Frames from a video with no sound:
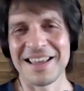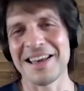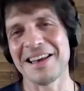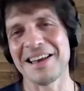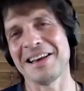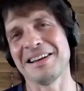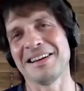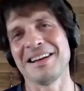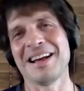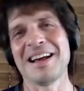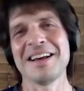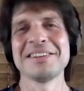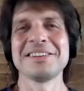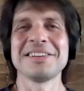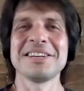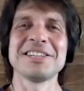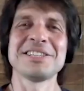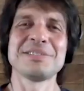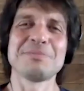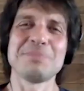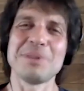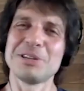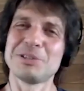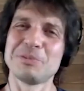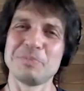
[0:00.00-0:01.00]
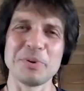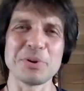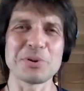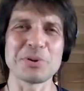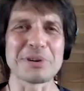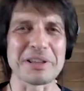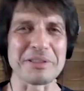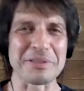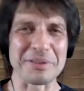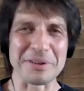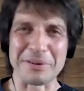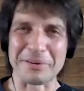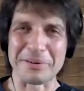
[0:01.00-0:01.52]
Whether it's
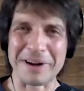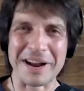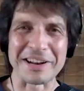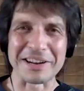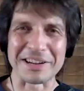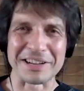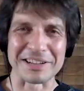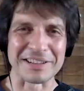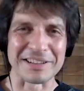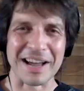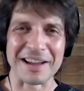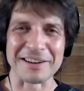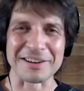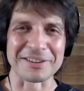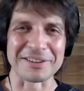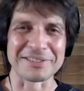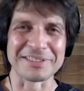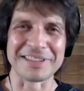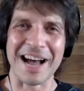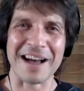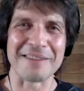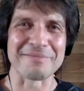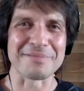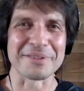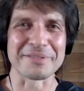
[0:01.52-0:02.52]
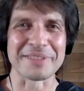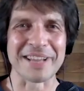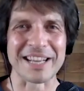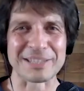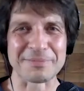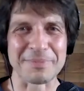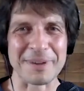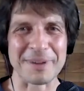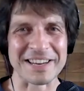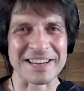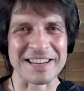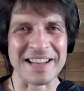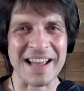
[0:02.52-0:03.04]
purely theoretical. I'm not
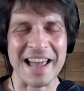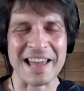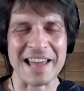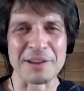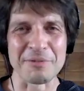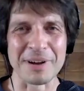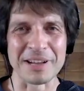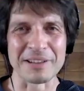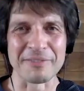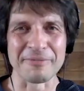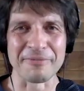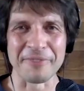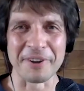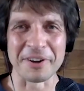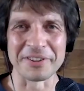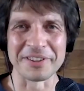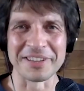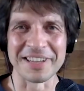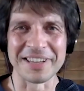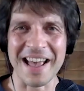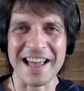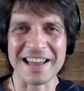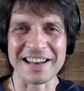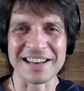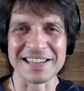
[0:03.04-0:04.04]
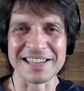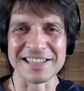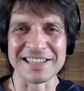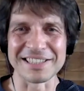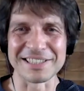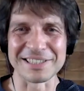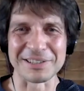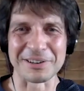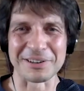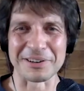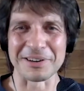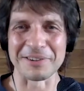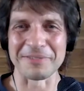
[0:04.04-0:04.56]
expecting anyone fund any
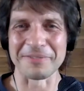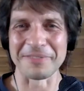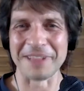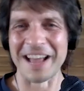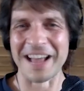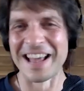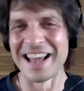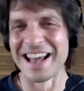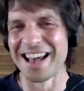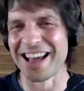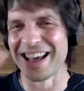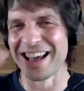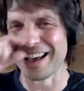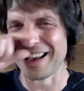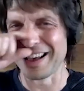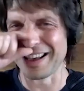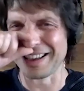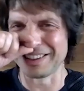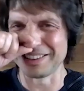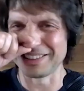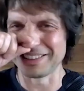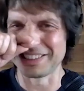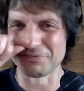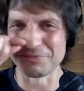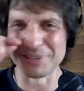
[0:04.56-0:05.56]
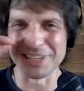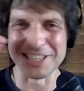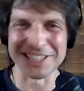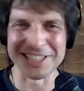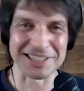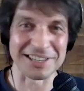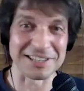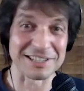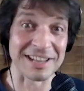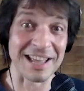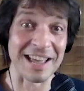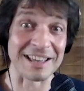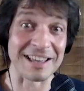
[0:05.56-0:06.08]
sort of like
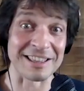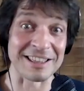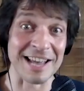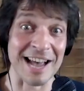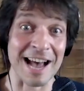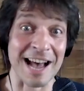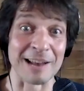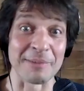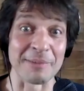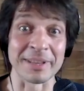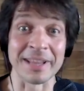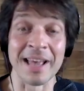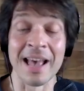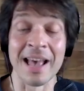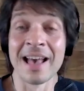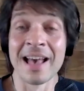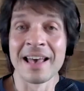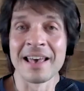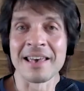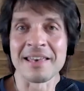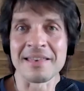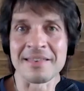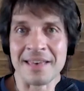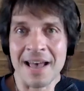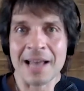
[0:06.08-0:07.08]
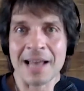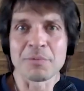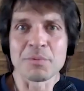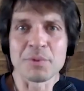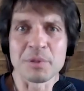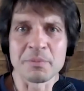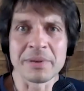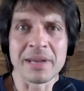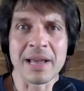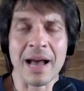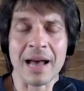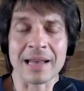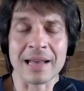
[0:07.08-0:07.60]
research like that, but that
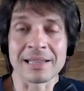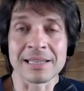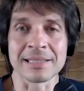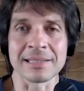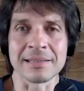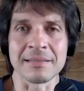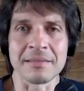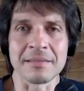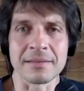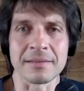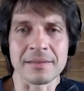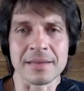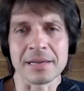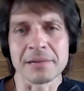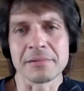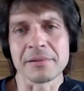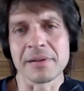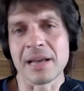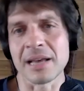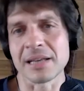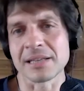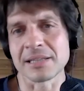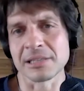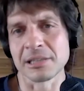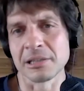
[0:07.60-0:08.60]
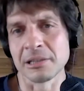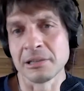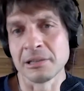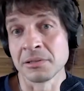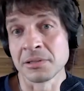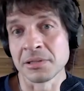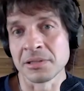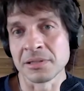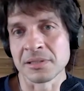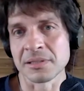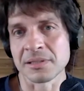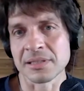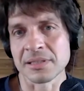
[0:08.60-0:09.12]
would be, at least in theory, a
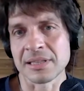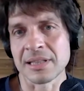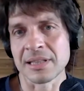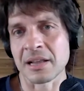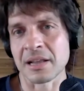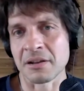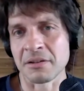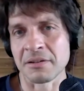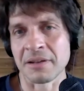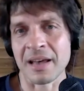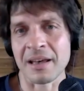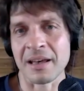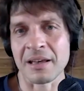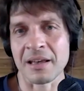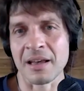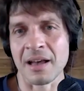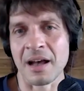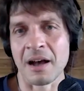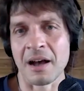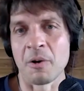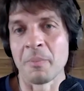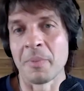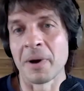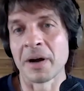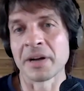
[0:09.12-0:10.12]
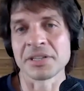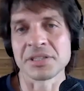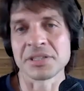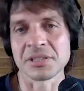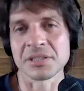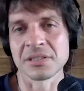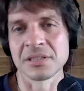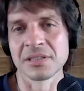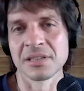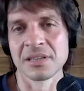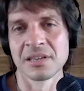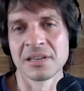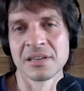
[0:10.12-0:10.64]
solution to see like, okay, how
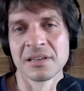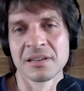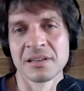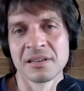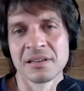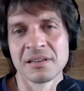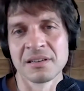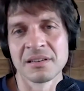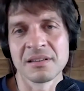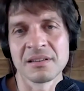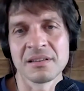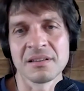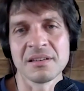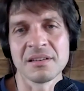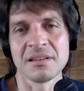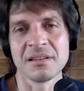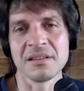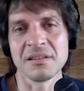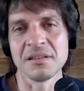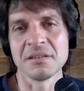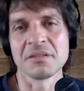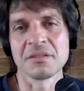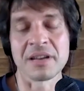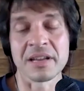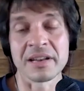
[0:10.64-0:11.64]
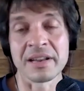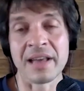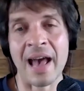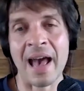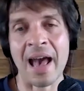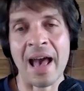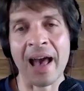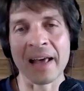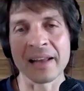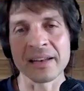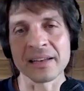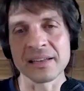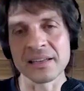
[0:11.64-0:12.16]
much you can
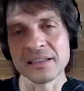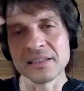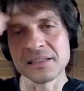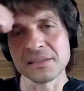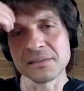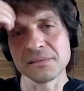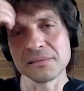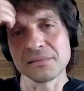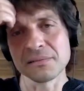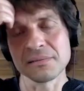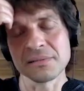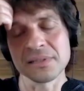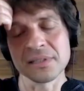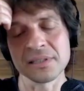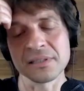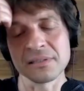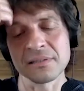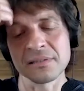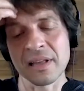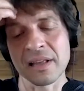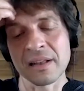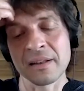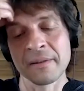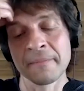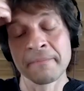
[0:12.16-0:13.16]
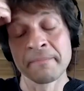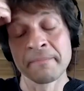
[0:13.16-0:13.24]
add into that.